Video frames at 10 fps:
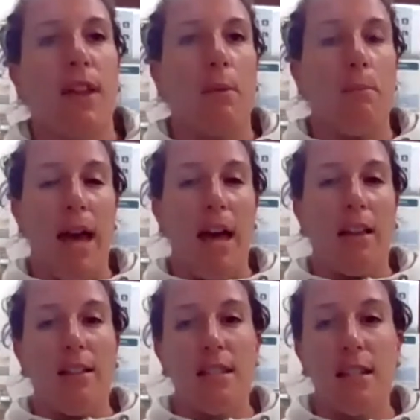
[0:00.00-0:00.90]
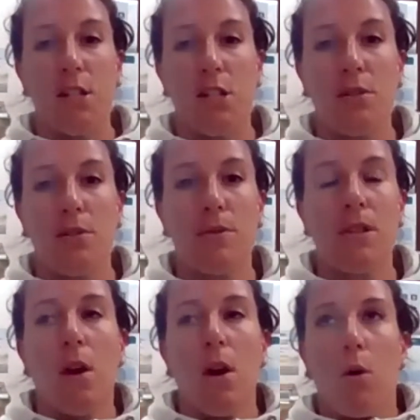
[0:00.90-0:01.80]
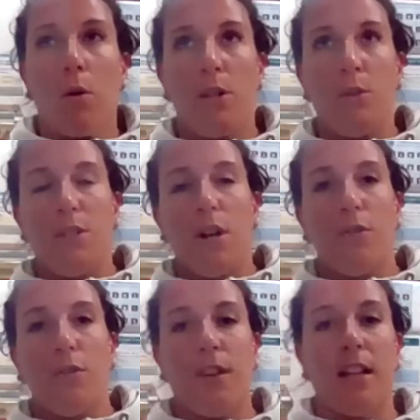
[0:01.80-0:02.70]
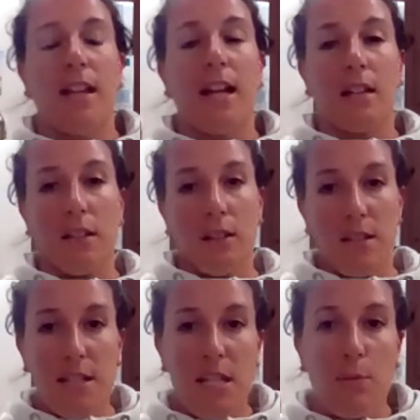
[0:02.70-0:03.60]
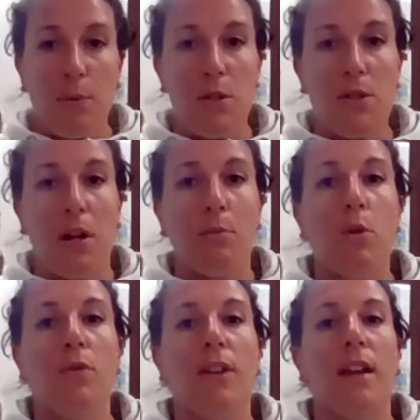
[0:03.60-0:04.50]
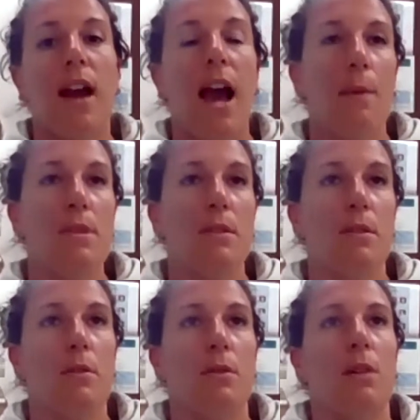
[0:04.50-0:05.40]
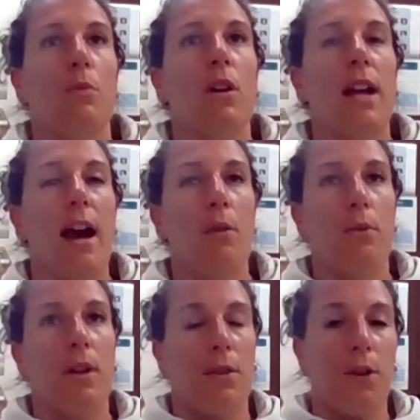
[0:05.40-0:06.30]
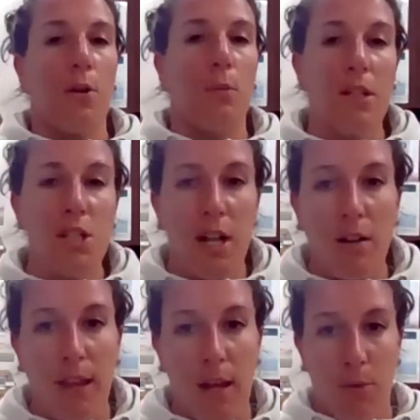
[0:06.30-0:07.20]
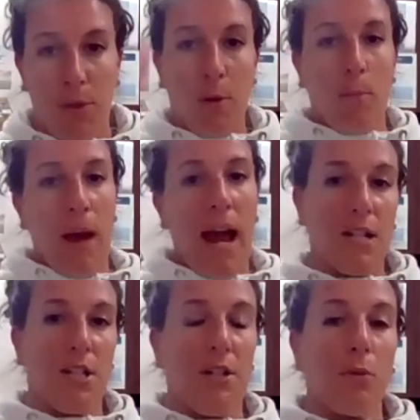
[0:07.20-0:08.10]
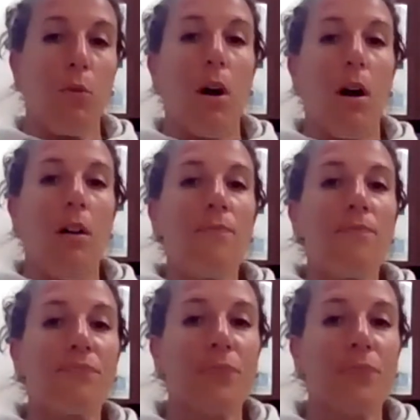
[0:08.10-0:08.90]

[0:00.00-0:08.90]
like balance issues, or you start feeling like a little dizzy when you start moving, absolutely work out with your wheelchair, like with your back to your wall.